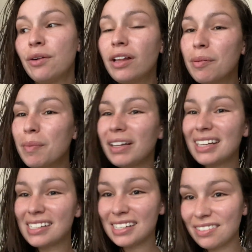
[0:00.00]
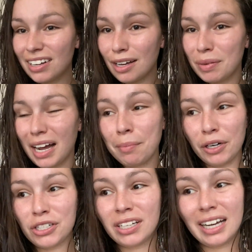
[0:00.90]
know a lot of people like stevia, but I
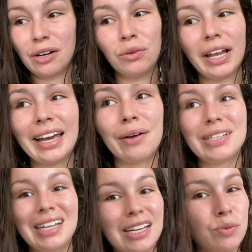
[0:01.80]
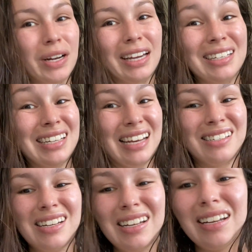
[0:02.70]
personally, I don't like how it tastes when I can
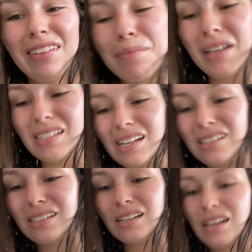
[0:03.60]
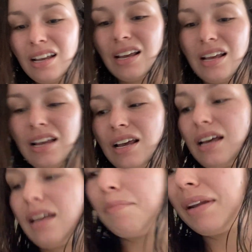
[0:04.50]
taste it. Does that make sense?
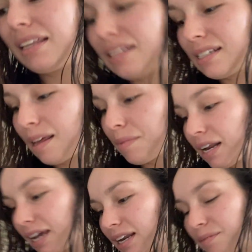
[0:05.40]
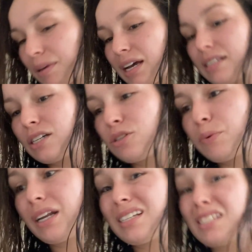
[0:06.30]
But in this lemonade, because I just
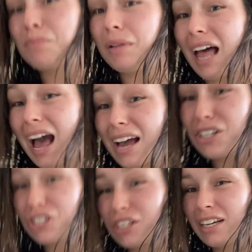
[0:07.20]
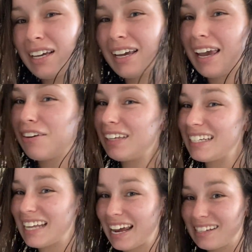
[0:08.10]
put a splash, can't really
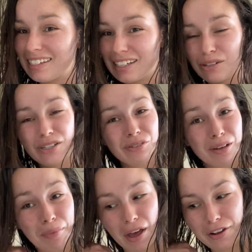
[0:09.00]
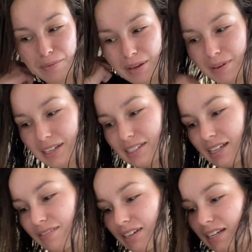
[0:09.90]
taste it. So it doesn't really bother me because
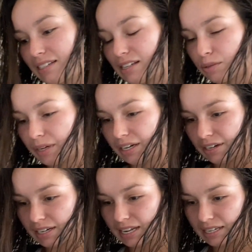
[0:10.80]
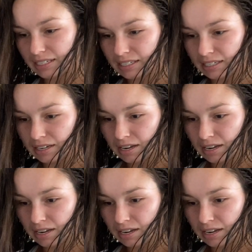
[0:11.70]
stevia is a sweetener in this.